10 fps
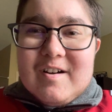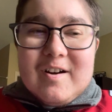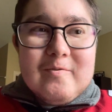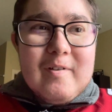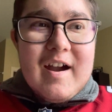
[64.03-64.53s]

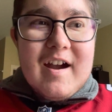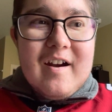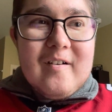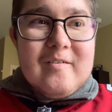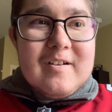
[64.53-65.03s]
Uh,
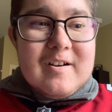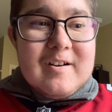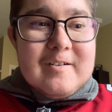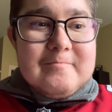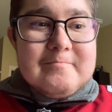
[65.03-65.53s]
wow,
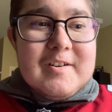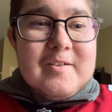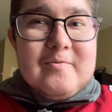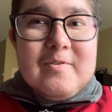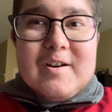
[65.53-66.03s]
um,
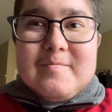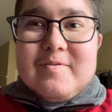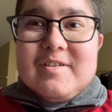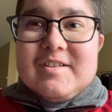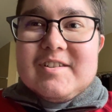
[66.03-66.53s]
what a
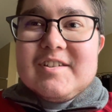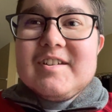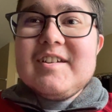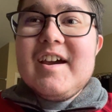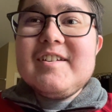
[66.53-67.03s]

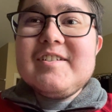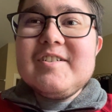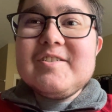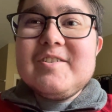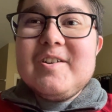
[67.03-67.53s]
pussy. Yeah,
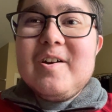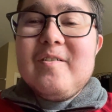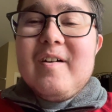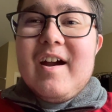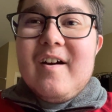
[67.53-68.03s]
doesn't
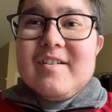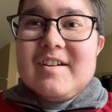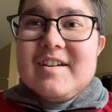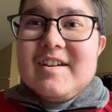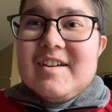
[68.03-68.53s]
know how
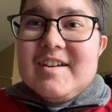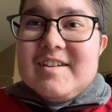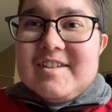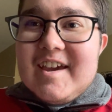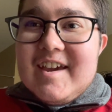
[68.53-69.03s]
to
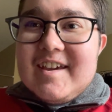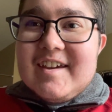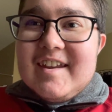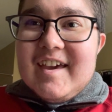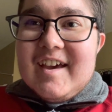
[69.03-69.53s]
take
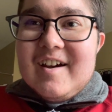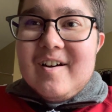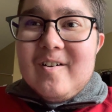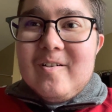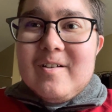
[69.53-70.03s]
an
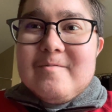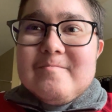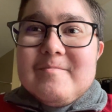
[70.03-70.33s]
L.